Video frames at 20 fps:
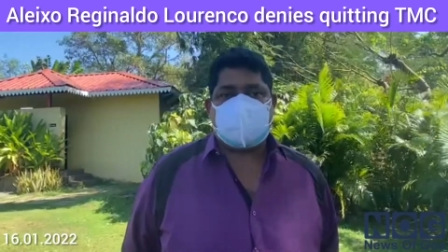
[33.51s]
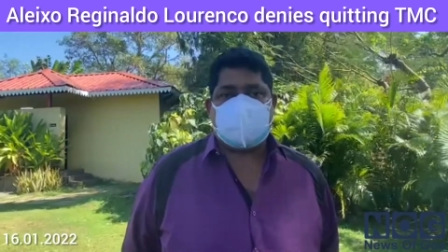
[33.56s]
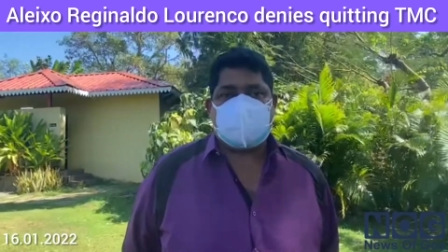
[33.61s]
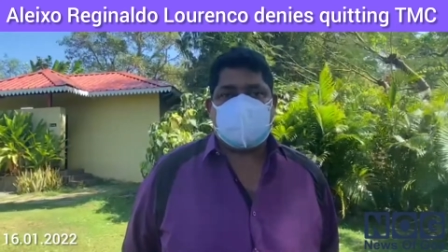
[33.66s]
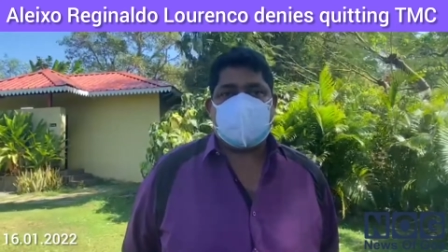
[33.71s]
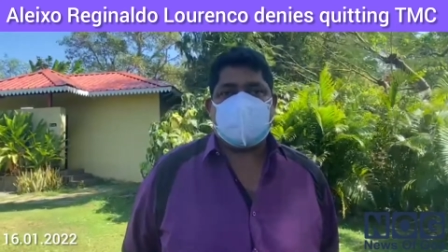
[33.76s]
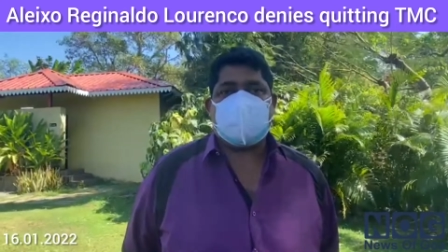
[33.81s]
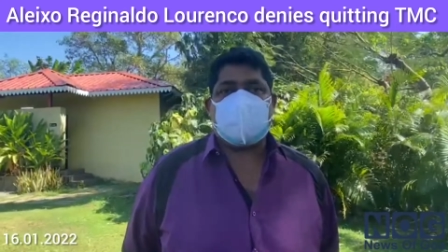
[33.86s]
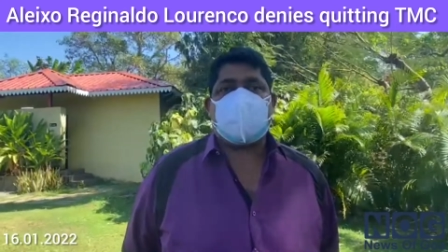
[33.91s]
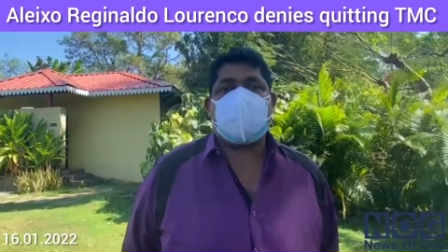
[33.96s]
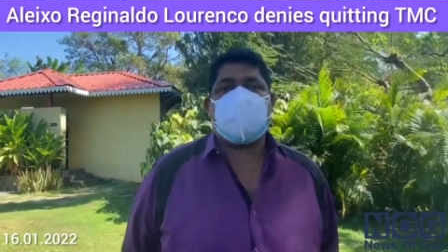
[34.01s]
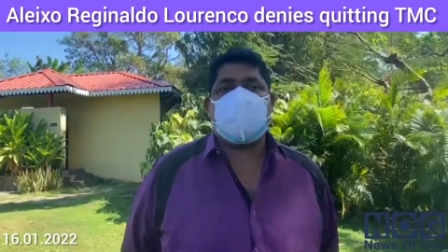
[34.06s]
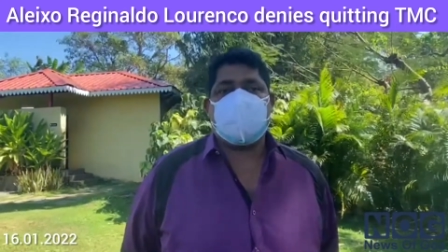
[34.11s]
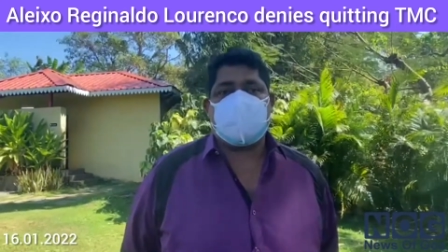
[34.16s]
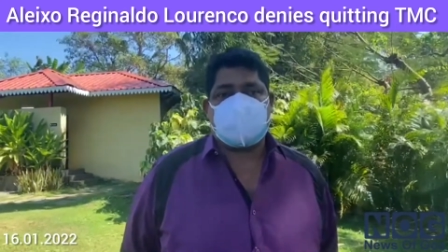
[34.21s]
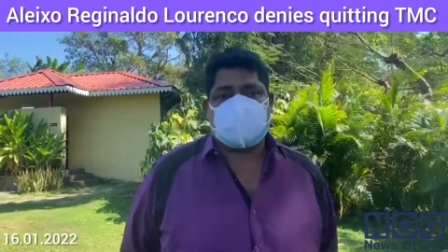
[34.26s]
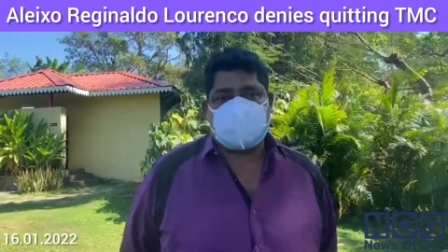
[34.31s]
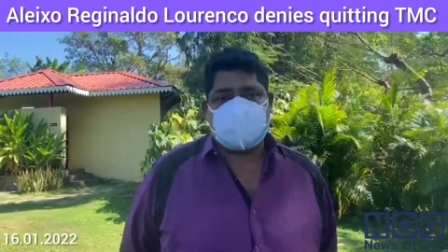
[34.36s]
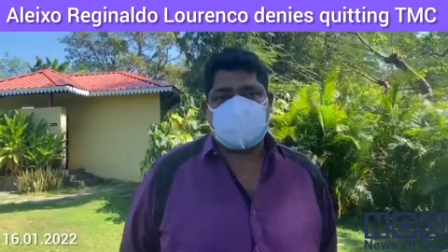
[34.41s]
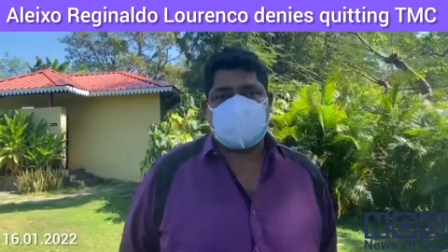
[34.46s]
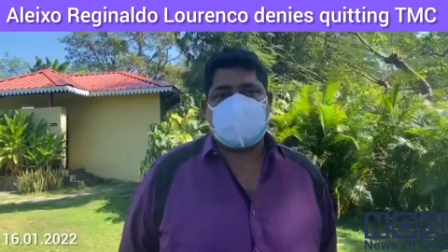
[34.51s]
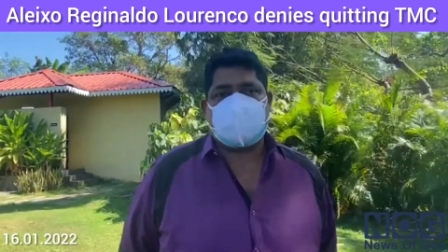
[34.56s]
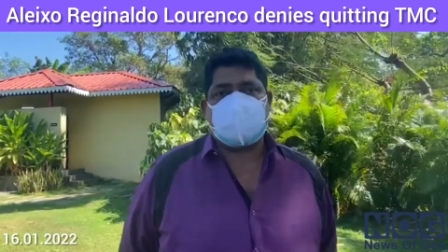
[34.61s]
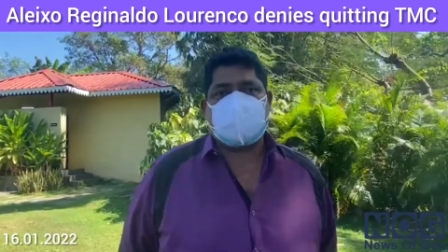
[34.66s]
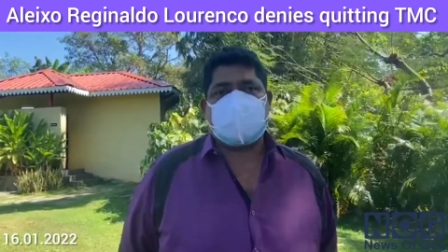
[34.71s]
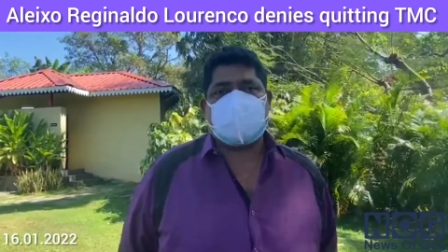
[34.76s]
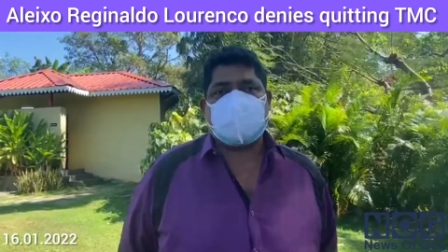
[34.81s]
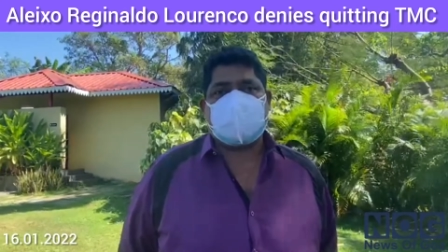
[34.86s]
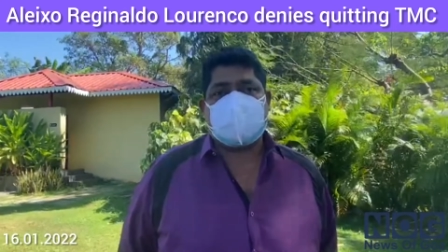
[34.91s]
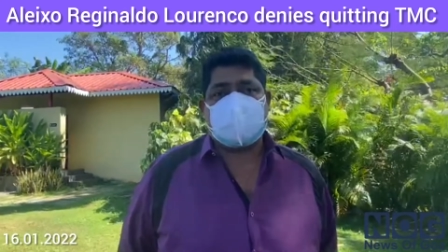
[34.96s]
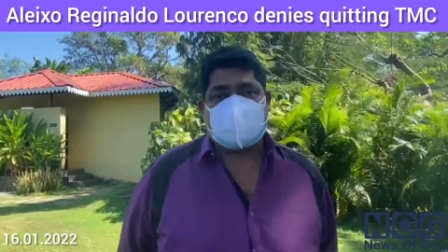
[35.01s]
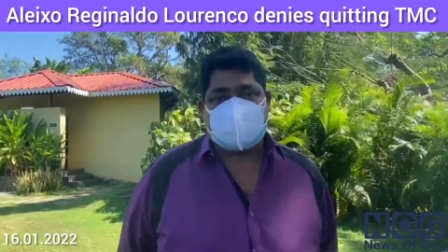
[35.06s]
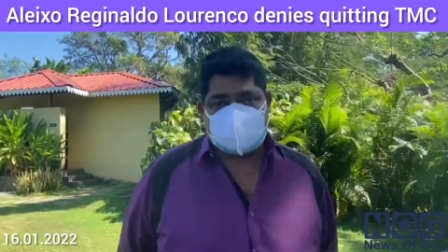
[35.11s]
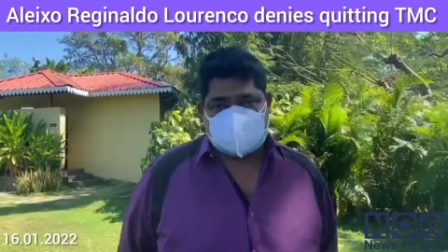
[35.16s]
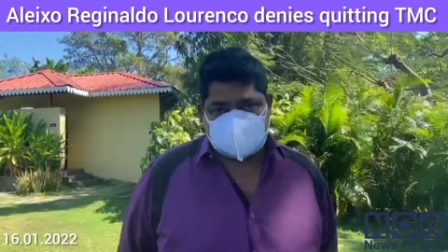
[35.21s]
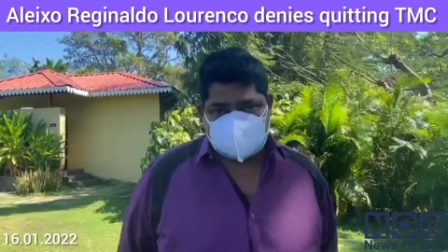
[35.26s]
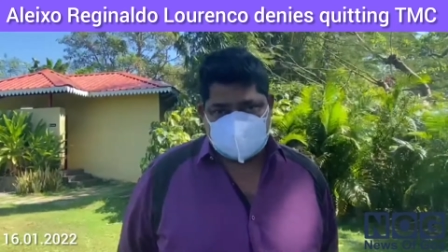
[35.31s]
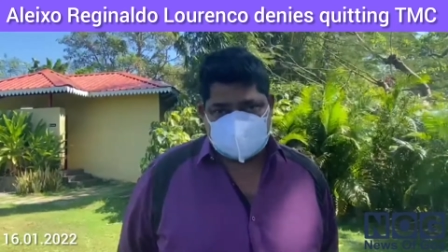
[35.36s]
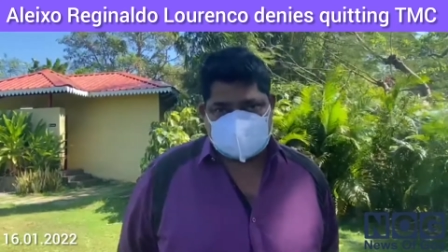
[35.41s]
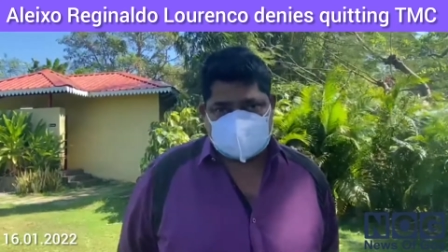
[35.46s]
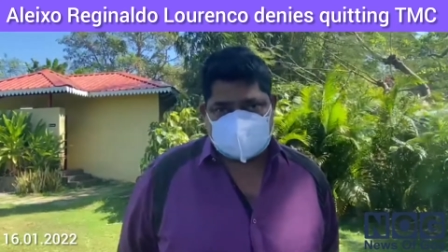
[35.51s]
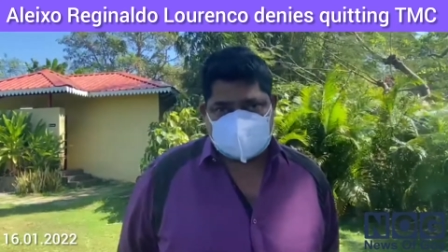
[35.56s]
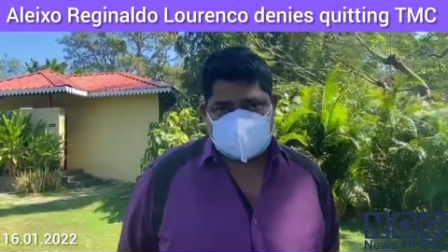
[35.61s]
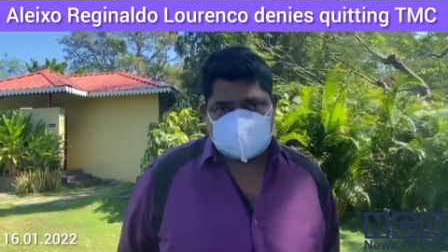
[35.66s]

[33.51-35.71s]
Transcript: and from 2012 continuously.